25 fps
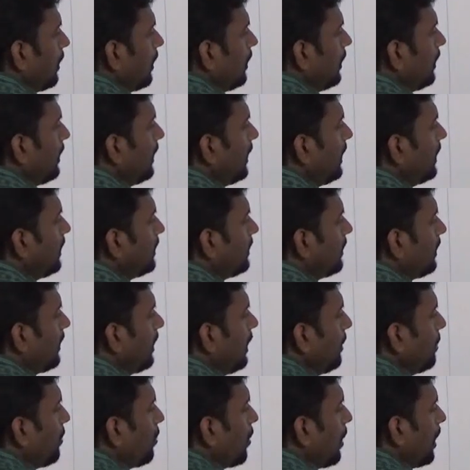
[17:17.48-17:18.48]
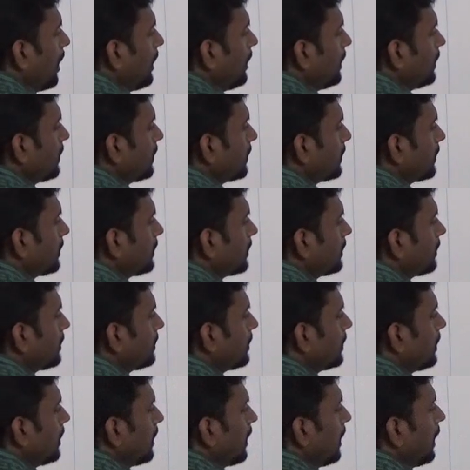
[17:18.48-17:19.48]
In these 3 points,
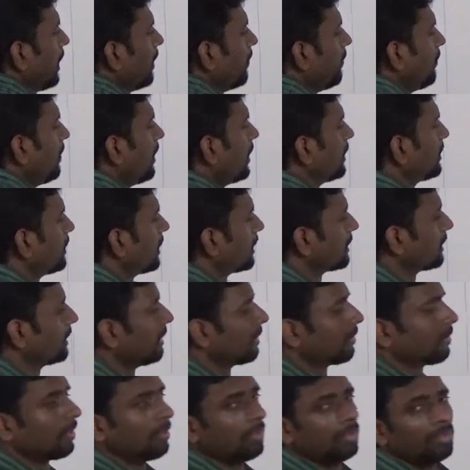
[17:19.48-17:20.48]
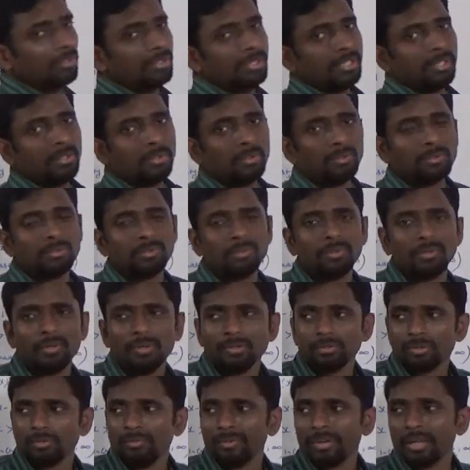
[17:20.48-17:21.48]
f dash x equal to 0.
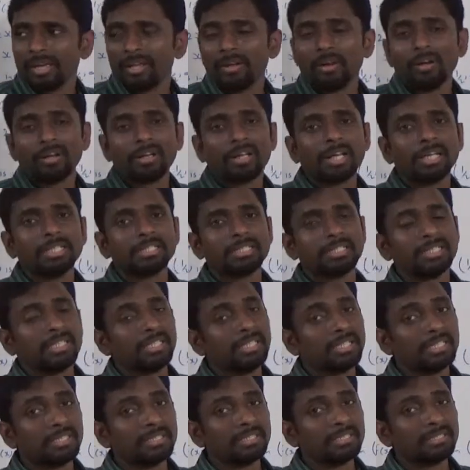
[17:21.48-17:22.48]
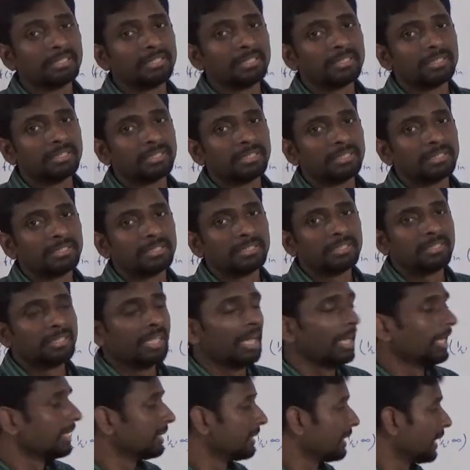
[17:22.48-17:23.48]
So we cannot consider
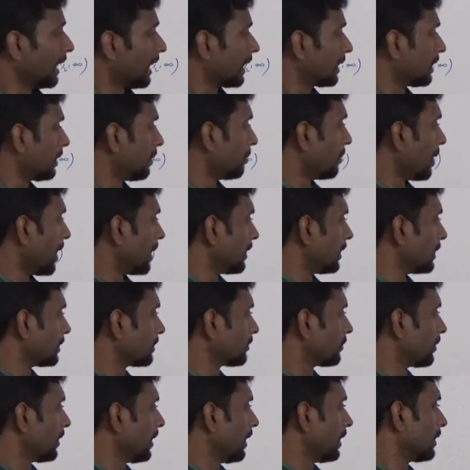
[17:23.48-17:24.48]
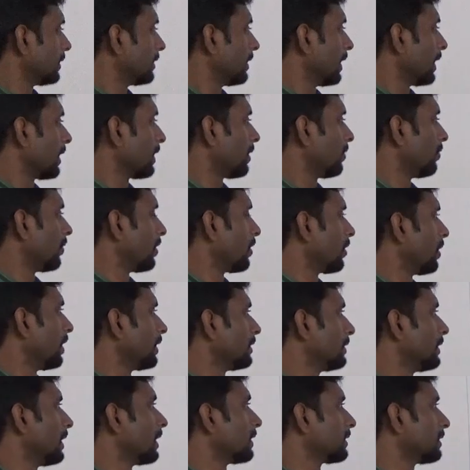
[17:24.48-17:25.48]
the exact minus 1, exact 1 or
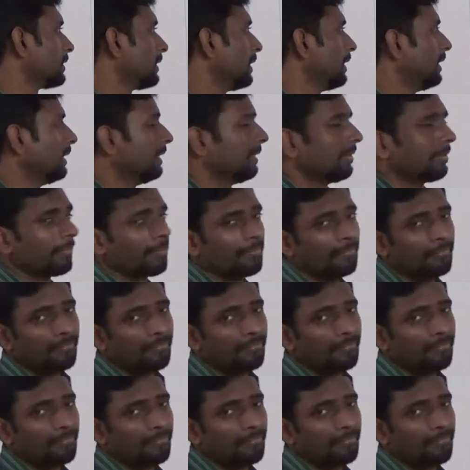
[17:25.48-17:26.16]
exact 3.